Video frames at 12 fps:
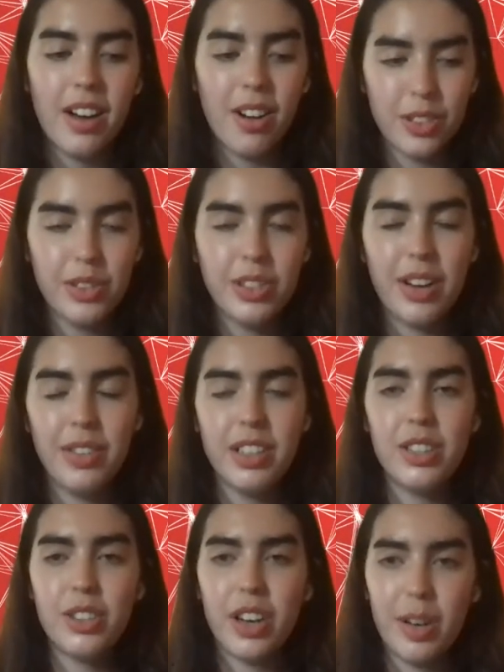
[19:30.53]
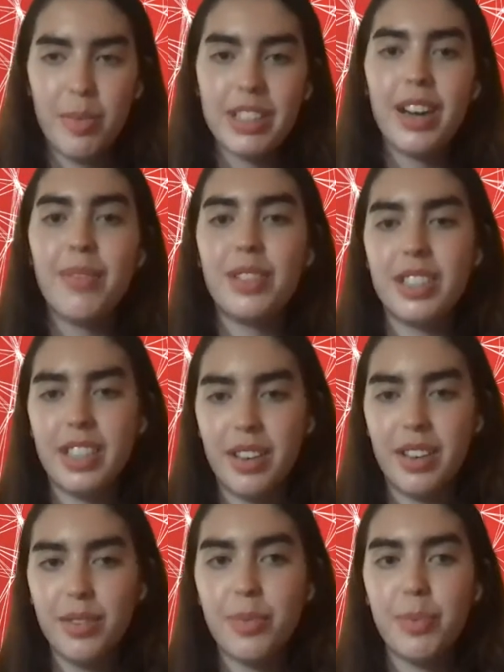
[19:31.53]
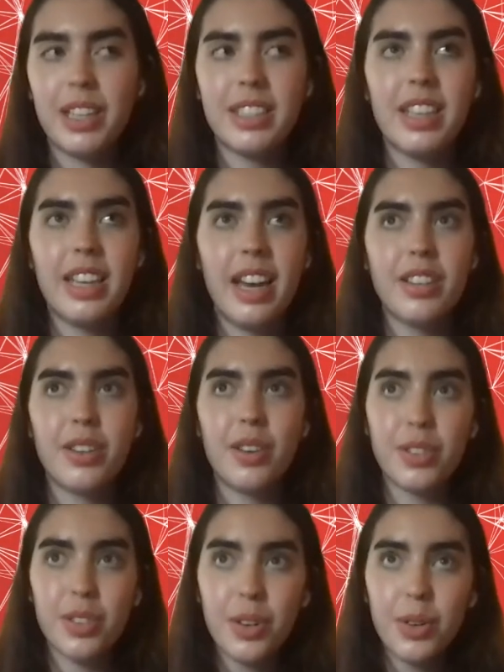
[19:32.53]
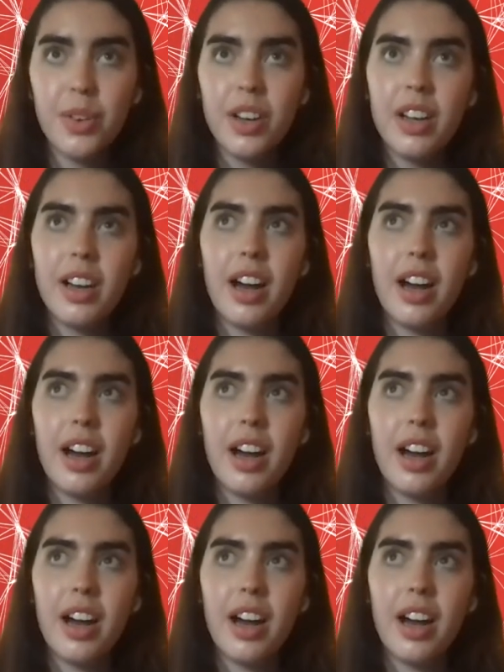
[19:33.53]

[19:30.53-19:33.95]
also definitely try to make time for yourself, because in the end, also,